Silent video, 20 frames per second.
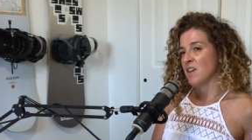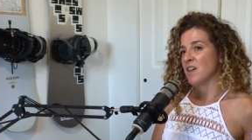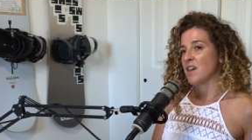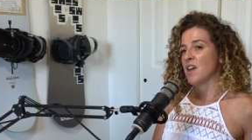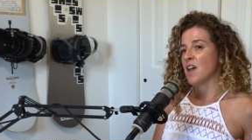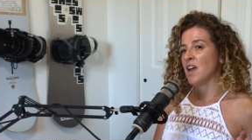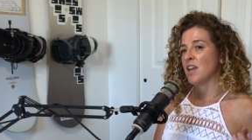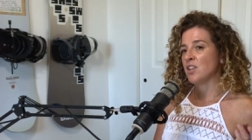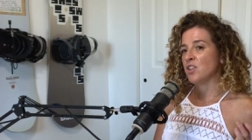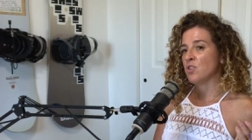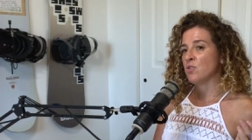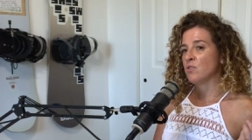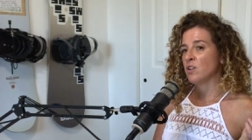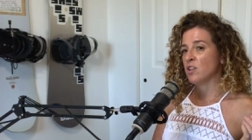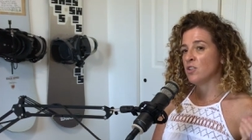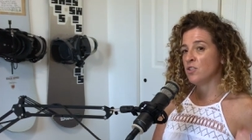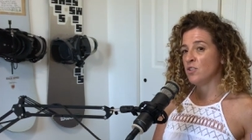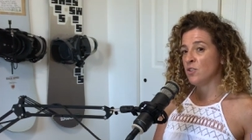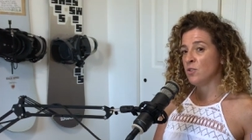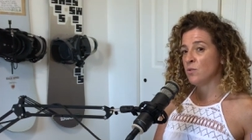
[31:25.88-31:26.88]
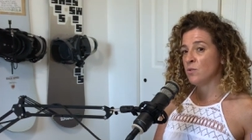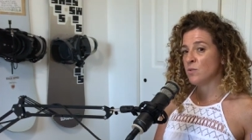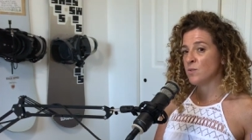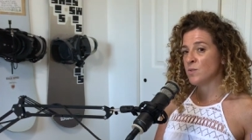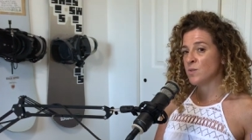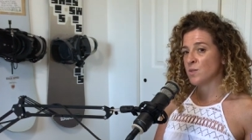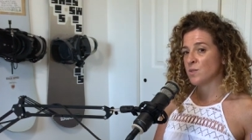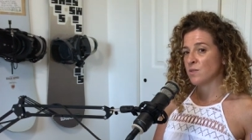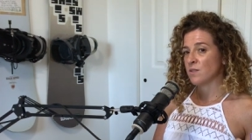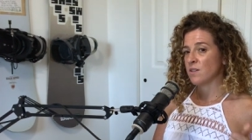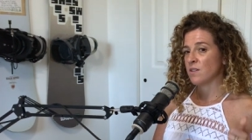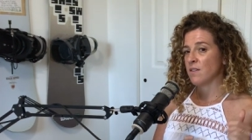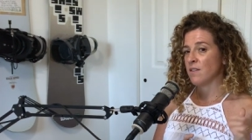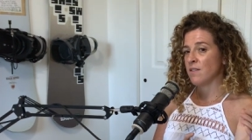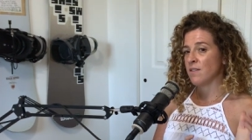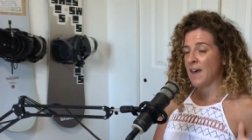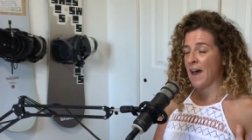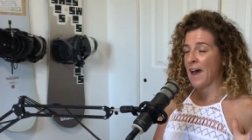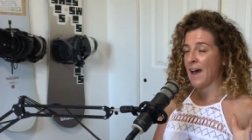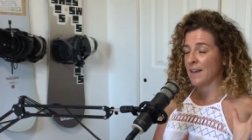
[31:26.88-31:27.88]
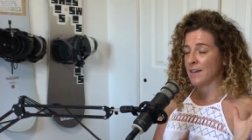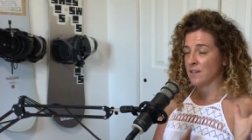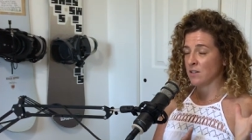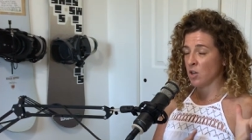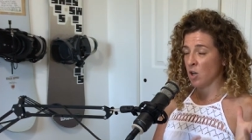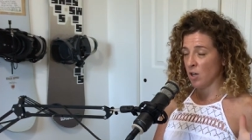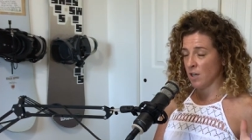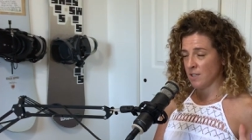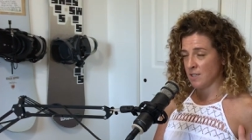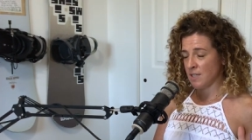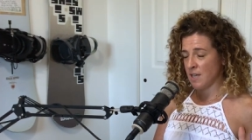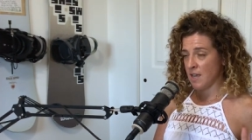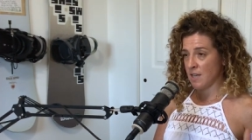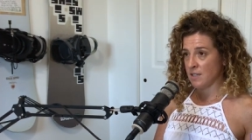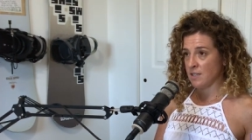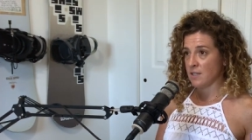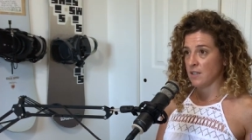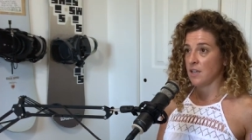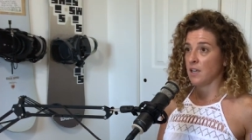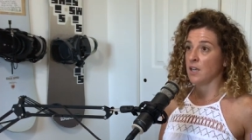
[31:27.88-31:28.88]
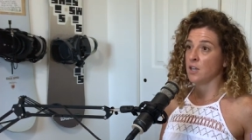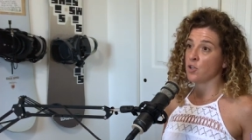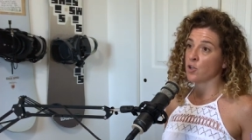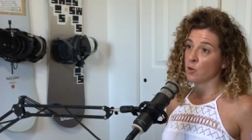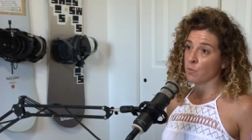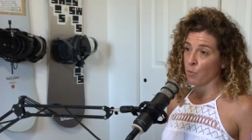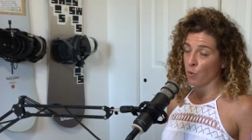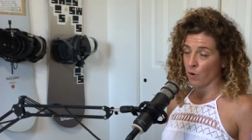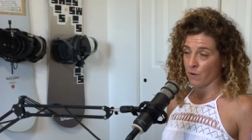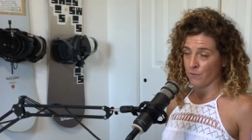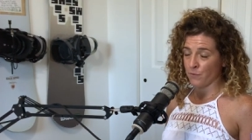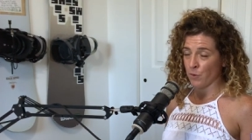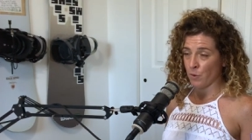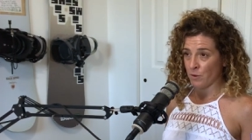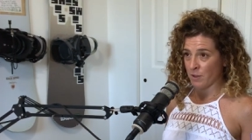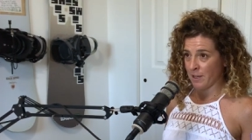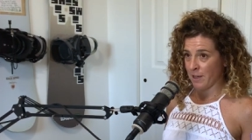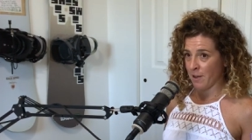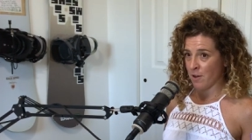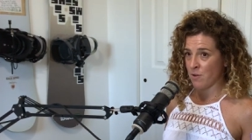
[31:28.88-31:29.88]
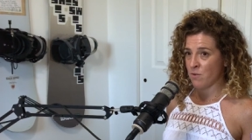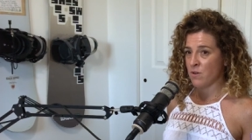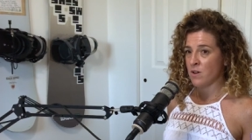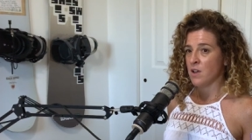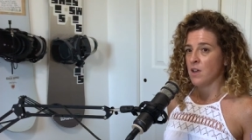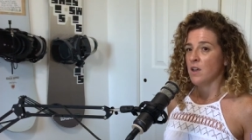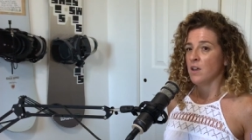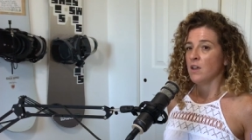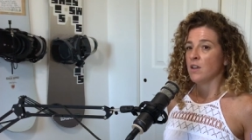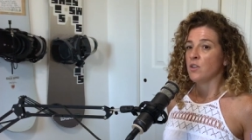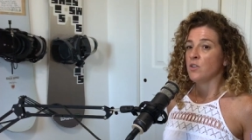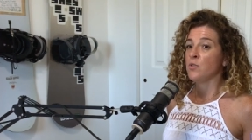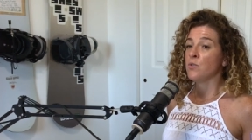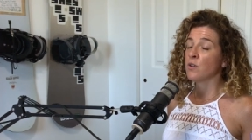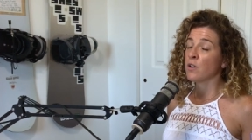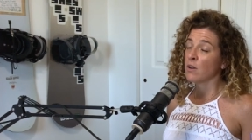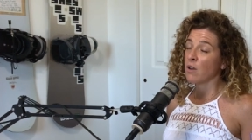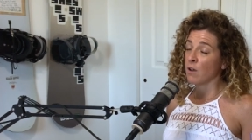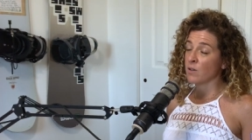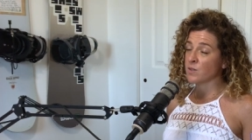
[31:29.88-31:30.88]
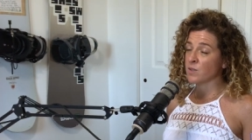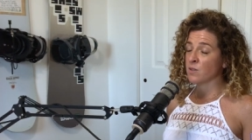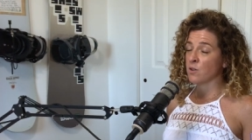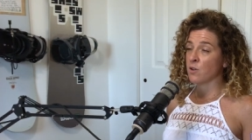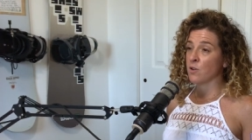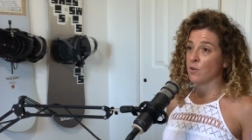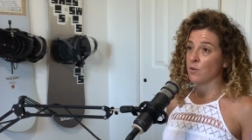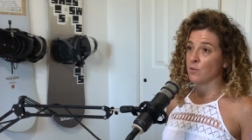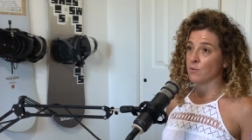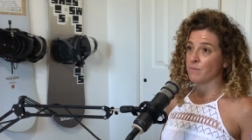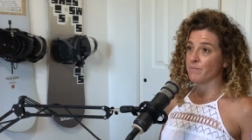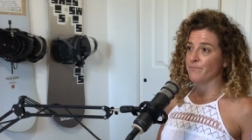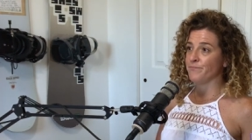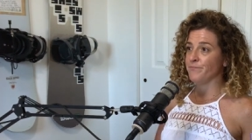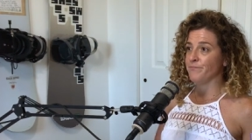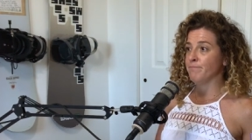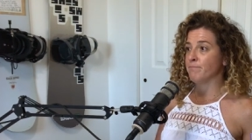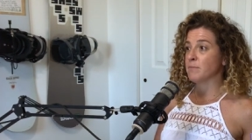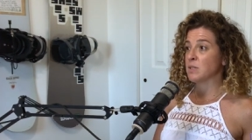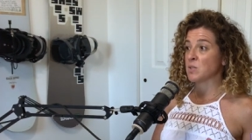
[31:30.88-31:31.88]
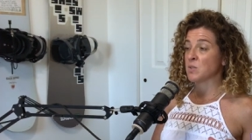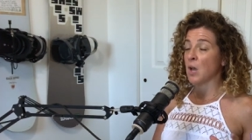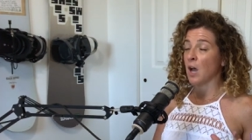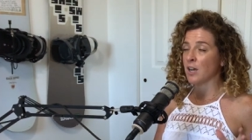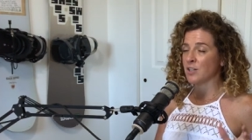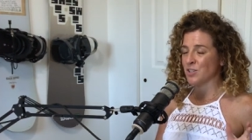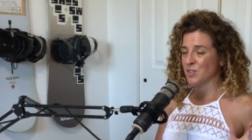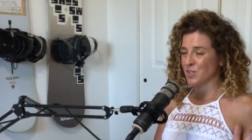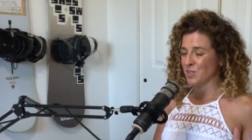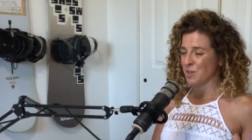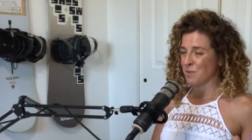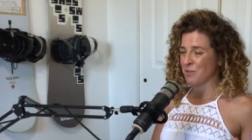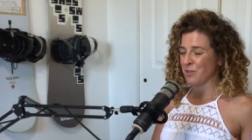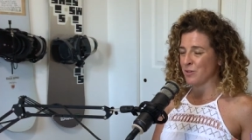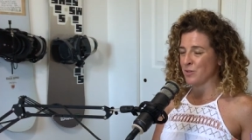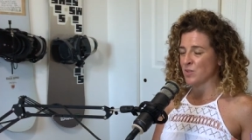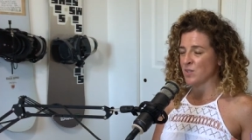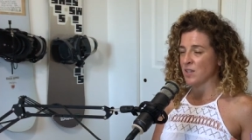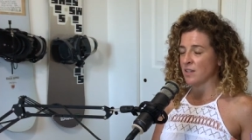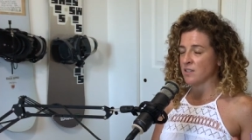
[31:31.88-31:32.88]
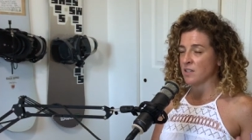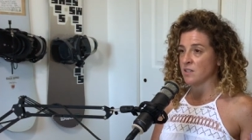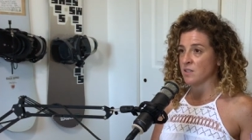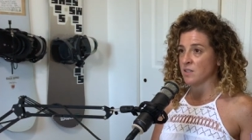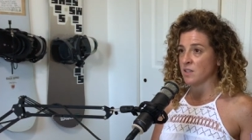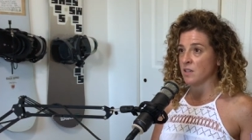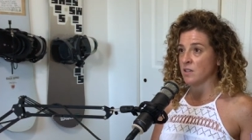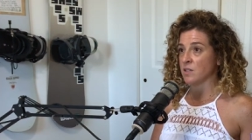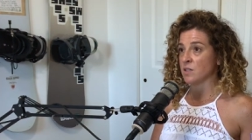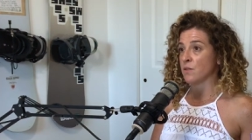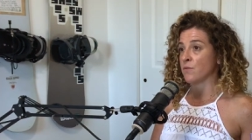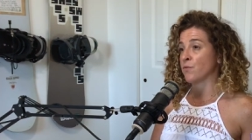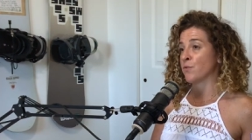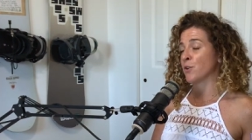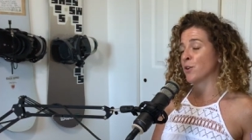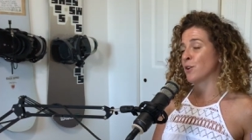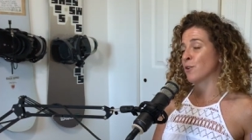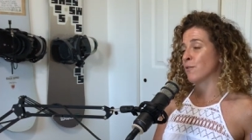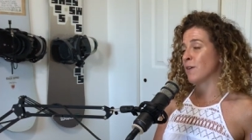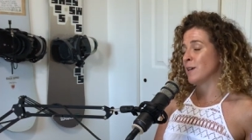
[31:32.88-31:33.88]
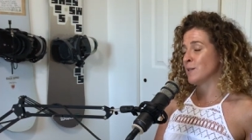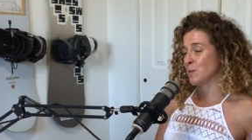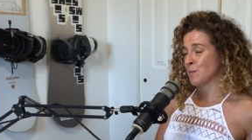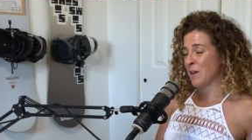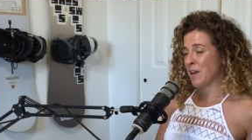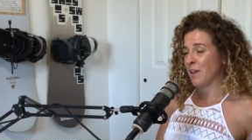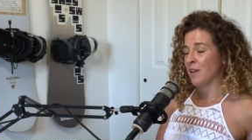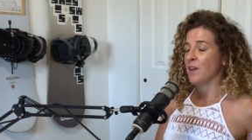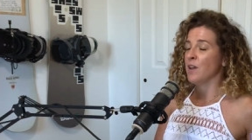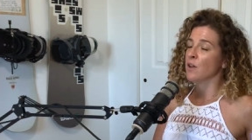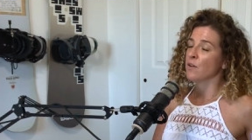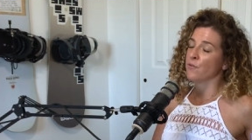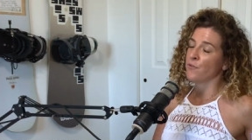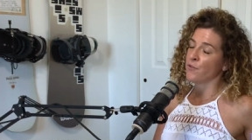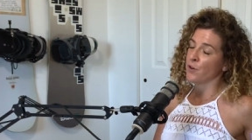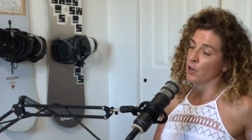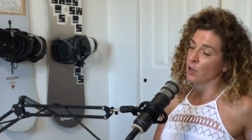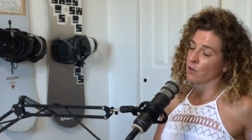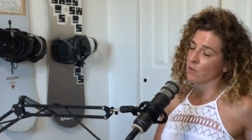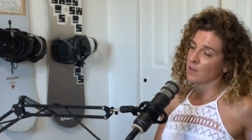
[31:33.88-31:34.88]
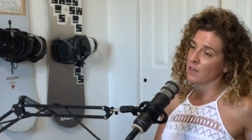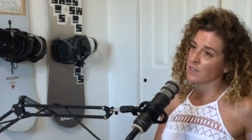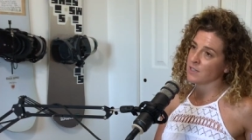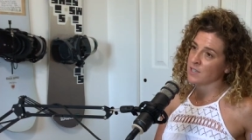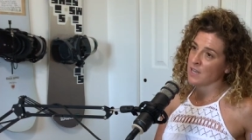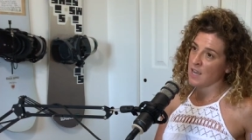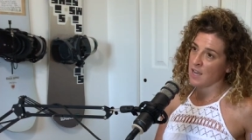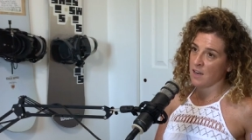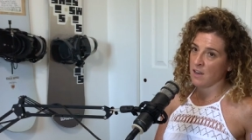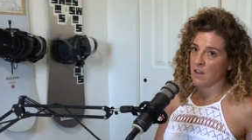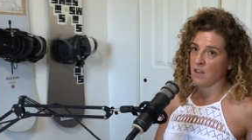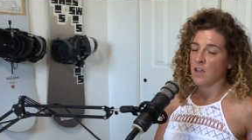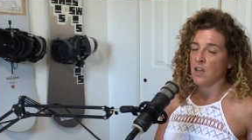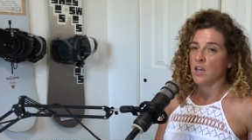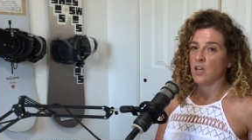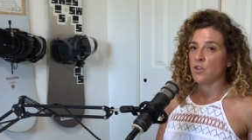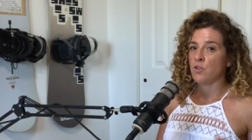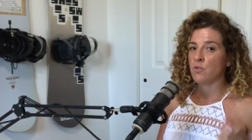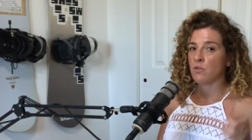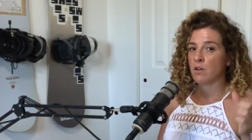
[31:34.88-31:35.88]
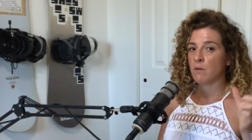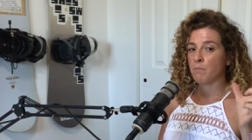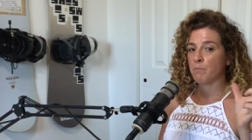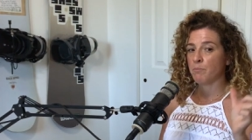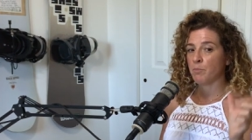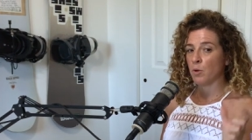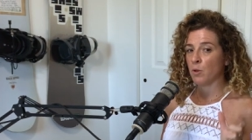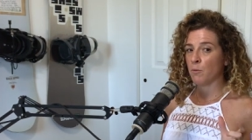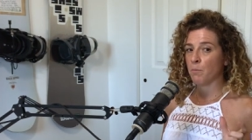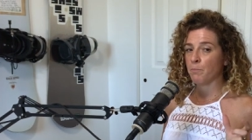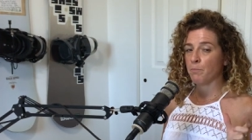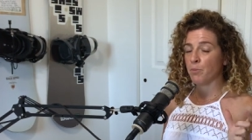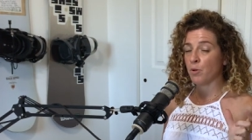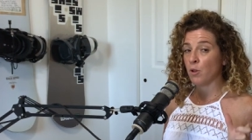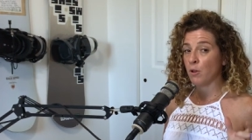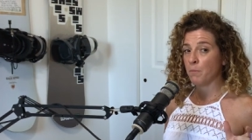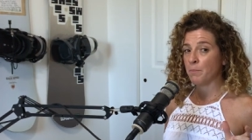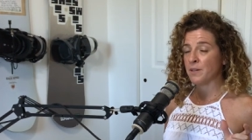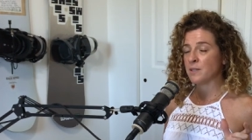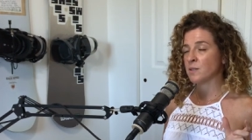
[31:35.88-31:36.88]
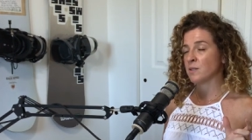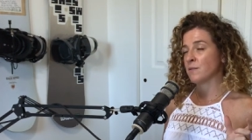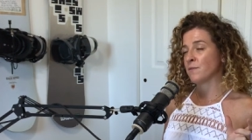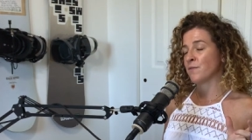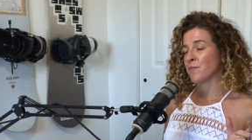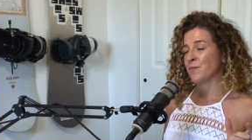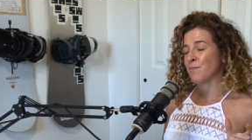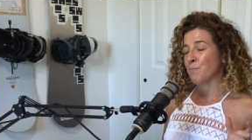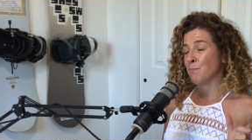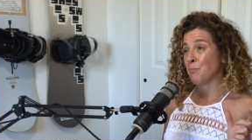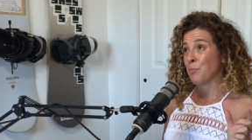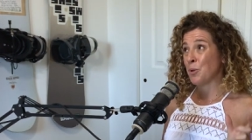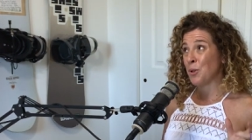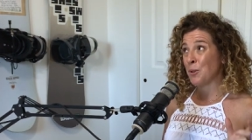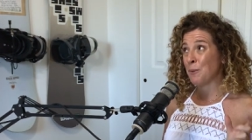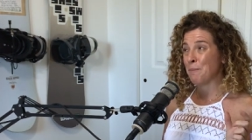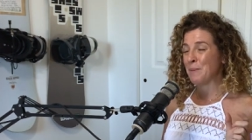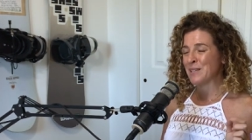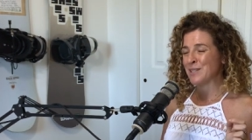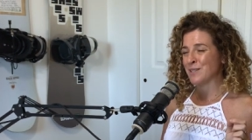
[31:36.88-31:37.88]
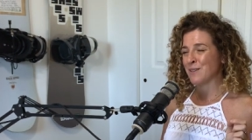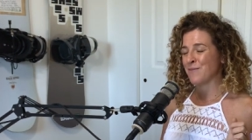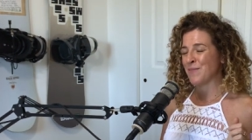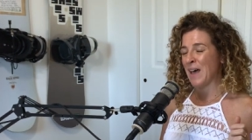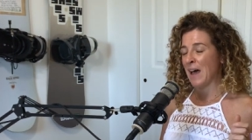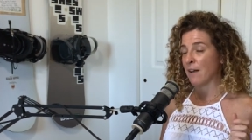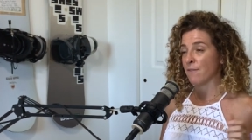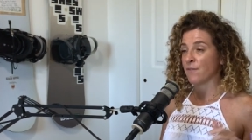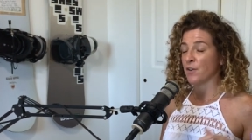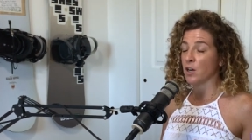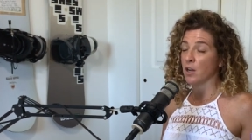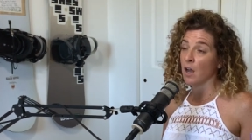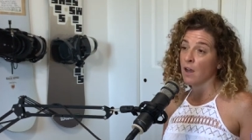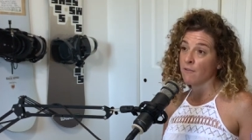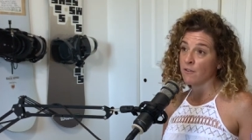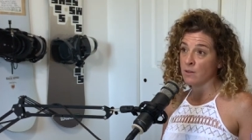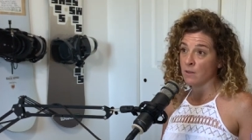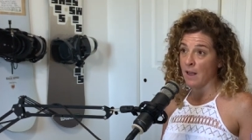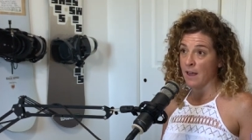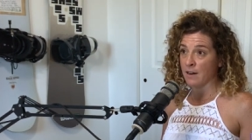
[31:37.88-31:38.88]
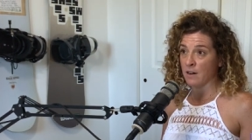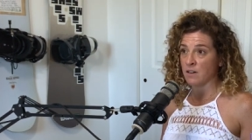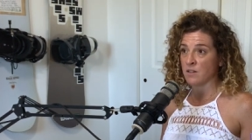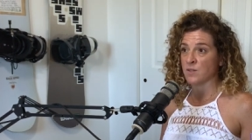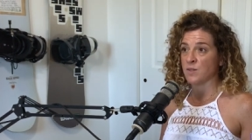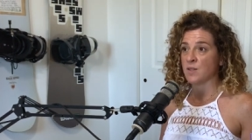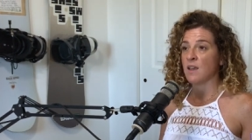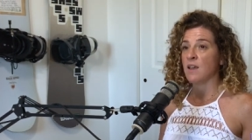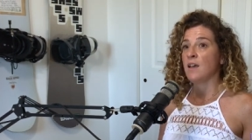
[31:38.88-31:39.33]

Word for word: And you can use that content in your portfolio. You can also massage some of those sentences for your resume, yep. for your LinkedIn. Yep. You can pull, pull bits of pull bits of that for cover letters.